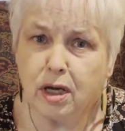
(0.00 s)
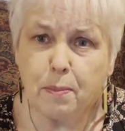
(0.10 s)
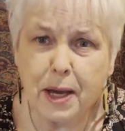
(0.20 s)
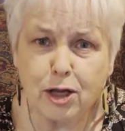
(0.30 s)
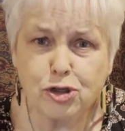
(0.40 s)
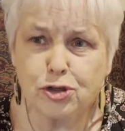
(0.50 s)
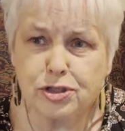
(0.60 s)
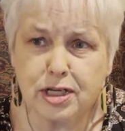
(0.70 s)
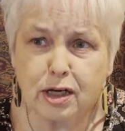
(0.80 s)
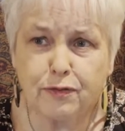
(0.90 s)
about
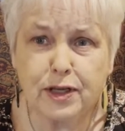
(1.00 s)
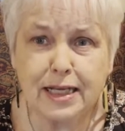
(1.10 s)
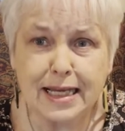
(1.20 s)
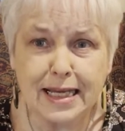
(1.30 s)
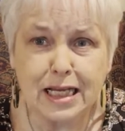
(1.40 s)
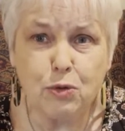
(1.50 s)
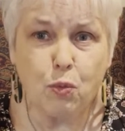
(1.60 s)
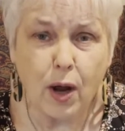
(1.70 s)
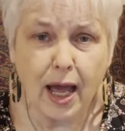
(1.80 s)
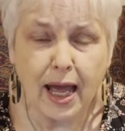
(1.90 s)
yourself in any
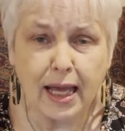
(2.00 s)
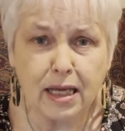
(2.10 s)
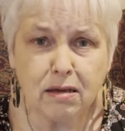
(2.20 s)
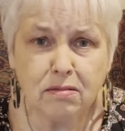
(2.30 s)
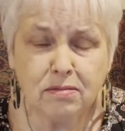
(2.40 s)
way,